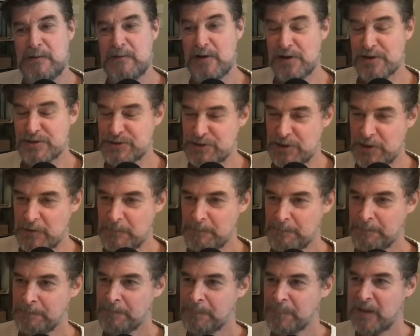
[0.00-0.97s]
And also
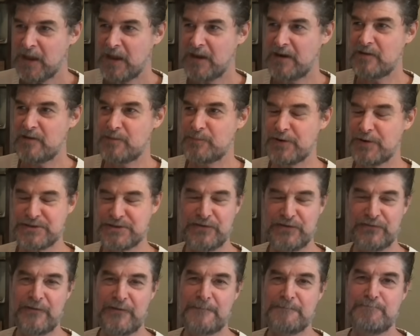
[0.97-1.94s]
another
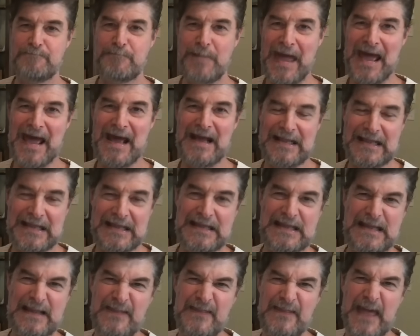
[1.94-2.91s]
person from back
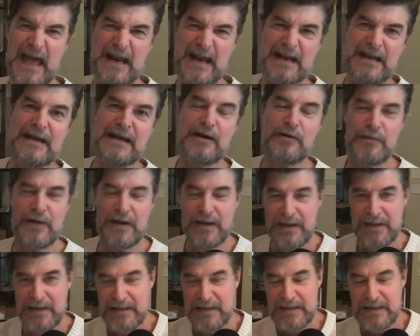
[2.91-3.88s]
in that
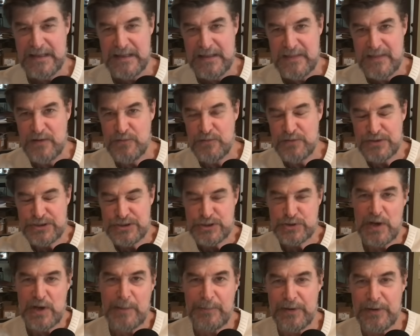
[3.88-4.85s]
era that was
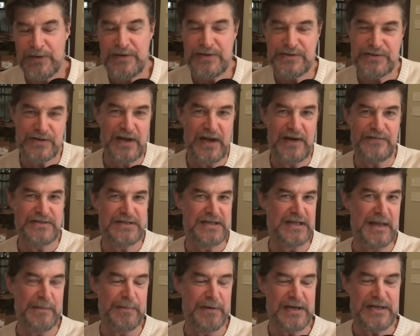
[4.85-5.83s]
trouble, these are kind of
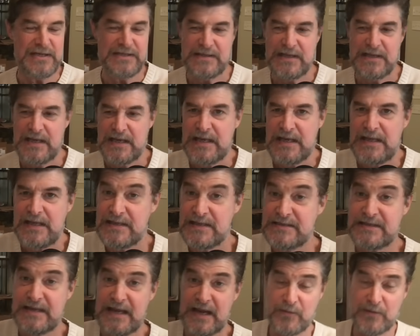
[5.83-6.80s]
celebrities,
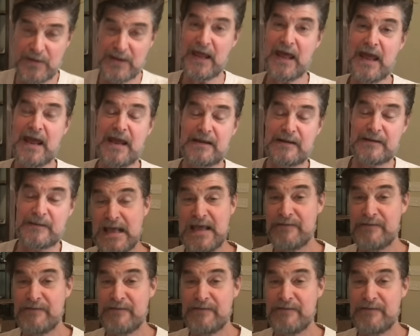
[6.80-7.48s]
is Kari Lake.